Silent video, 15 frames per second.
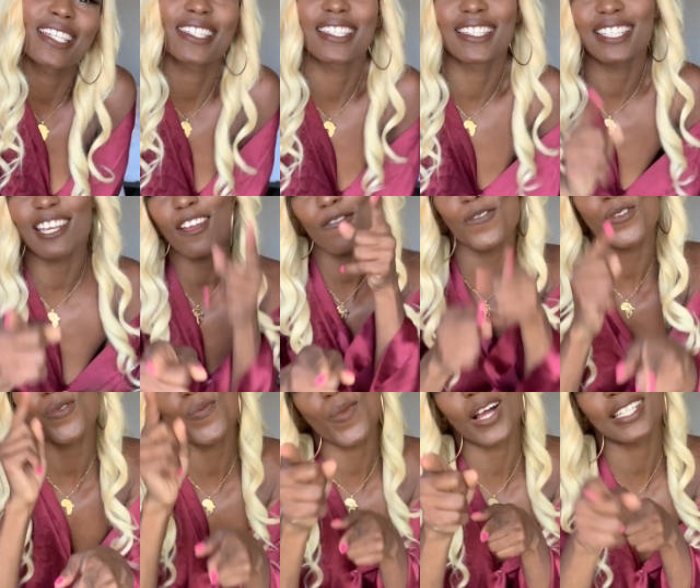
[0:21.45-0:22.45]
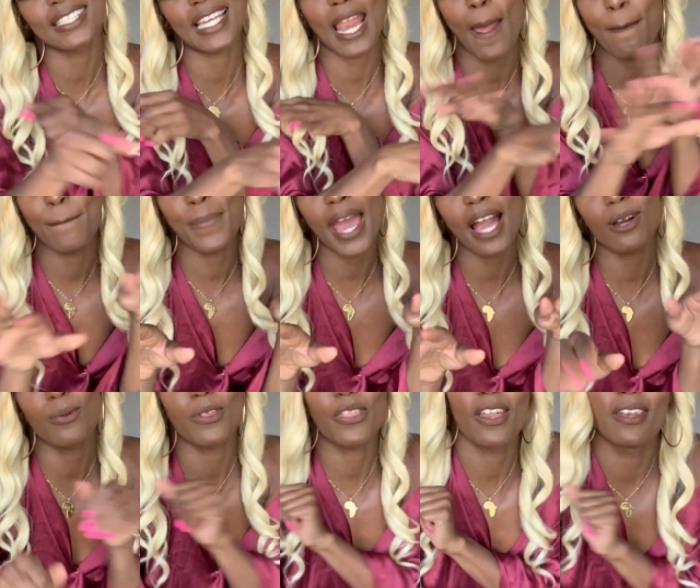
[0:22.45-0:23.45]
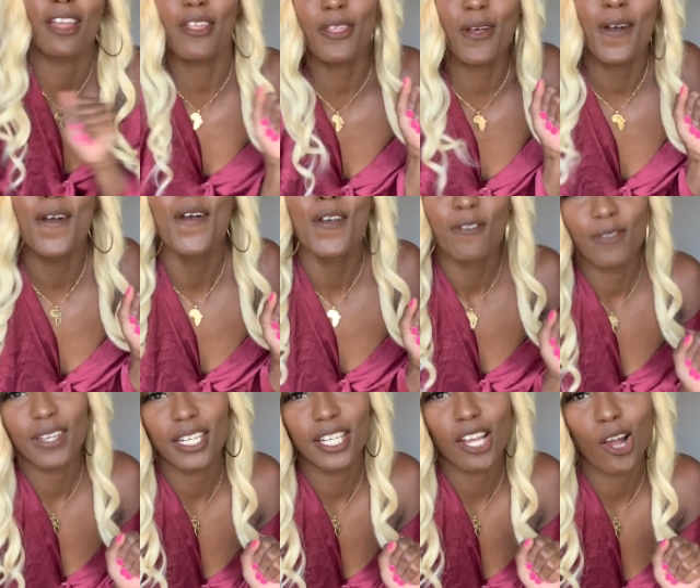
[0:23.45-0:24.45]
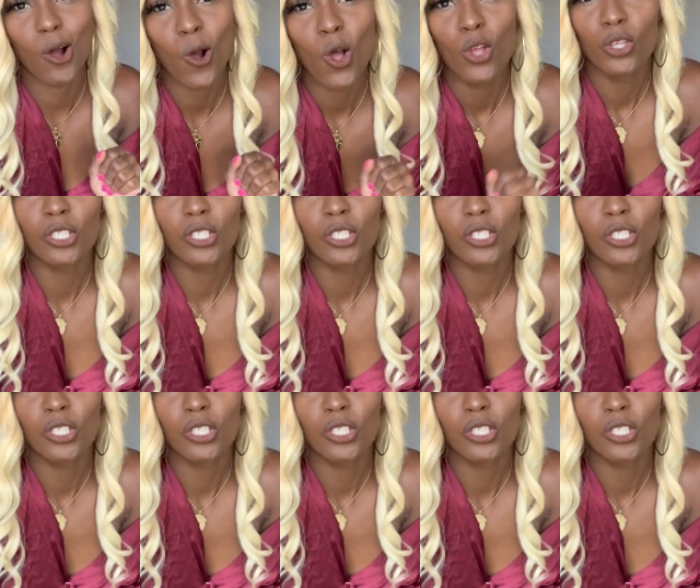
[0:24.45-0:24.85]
Kisses if you must, and I'm back with another video.